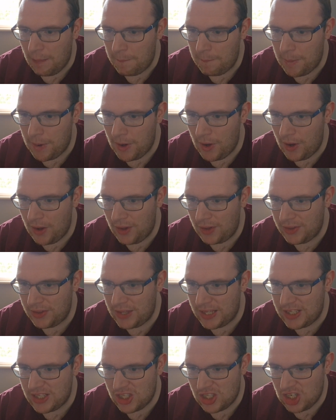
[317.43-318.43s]
but
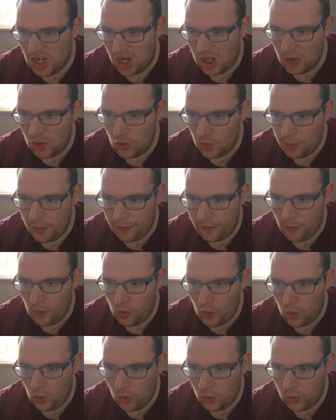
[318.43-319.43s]
there's a tunnel
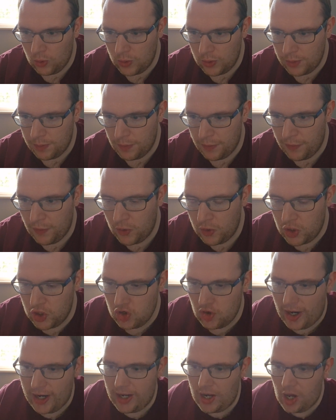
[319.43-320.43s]
before the
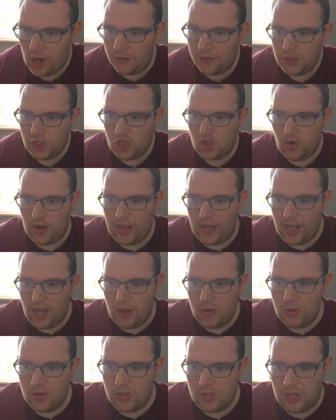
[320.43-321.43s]
train. After the train
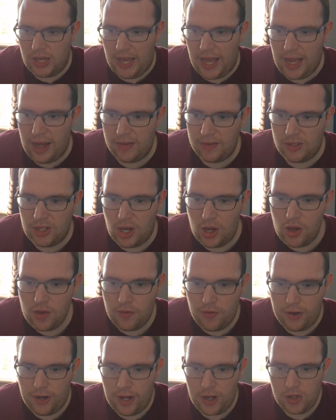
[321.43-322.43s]
goes out of
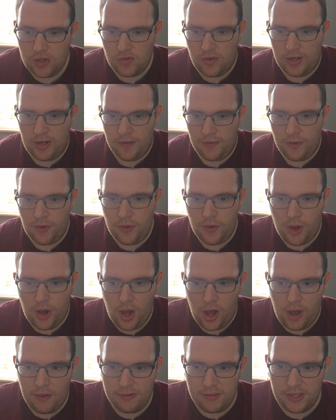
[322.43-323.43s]
Dover, it goes around a few
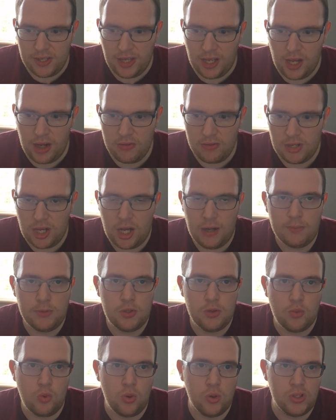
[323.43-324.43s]
curves, then goes up
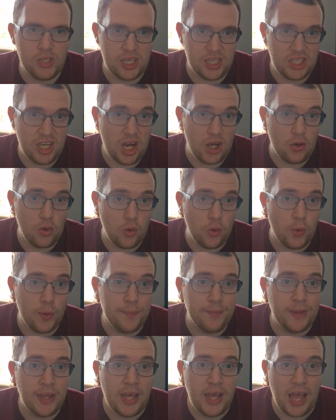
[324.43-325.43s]
towards a tunnel,
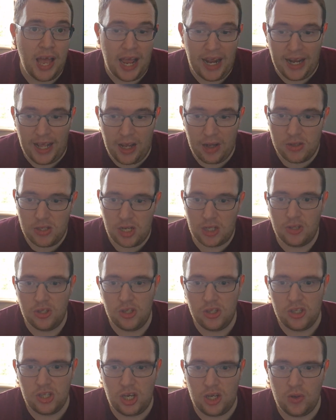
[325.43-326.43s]
and it goes under
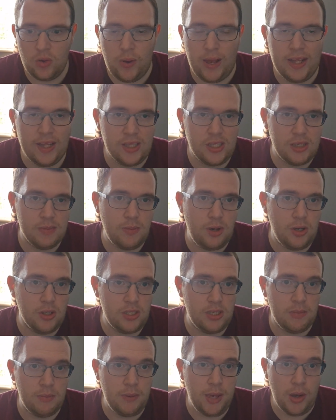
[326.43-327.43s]
the tunnel heading to
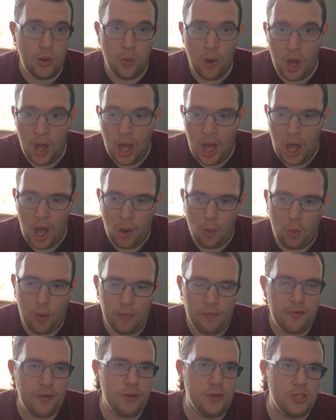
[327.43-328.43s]
Martin Mill.
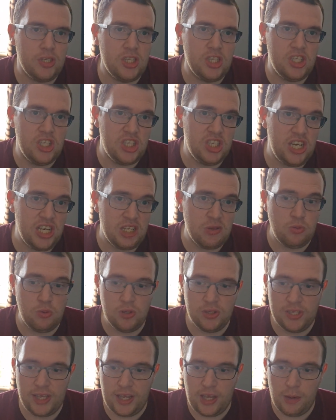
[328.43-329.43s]
One thing I was going to suggest
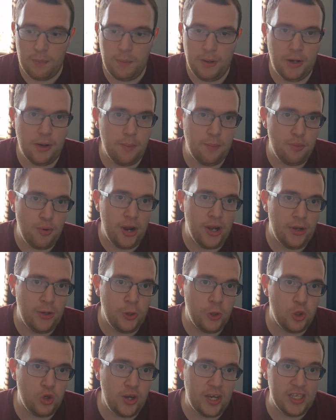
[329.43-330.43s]
was they could build a brand
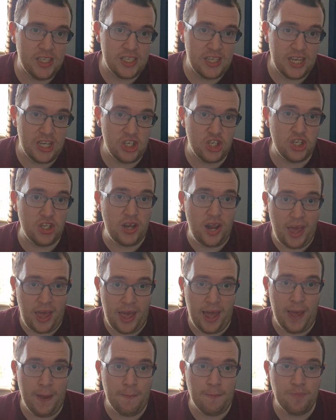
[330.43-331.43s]
new train station
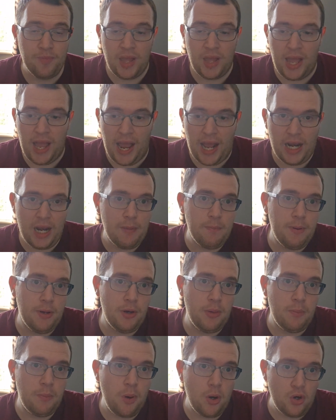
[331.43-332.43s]
there, and then build
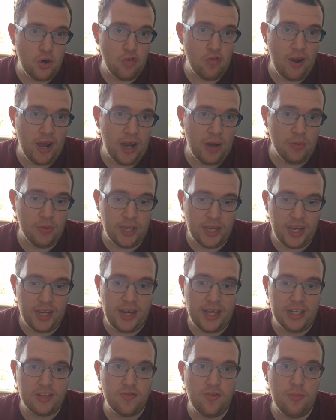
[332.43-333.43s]
a monorail that
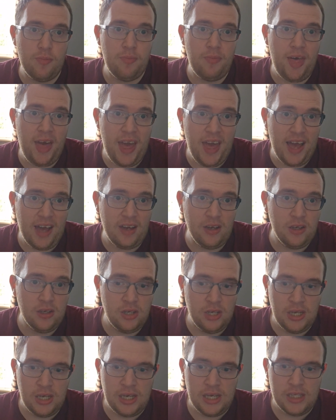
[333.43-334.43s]
connects from there
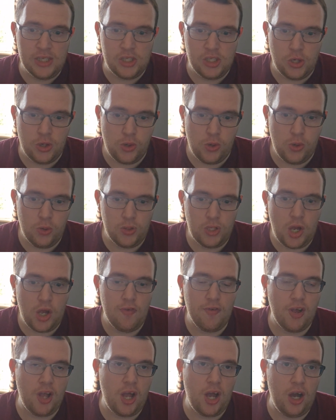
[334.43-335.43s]
to
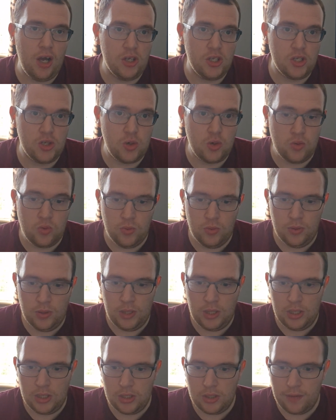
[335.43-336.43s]
Dover Castle,
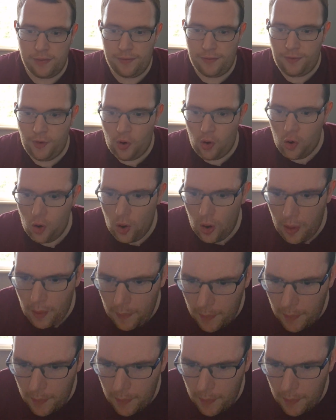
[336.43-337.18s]
to Fort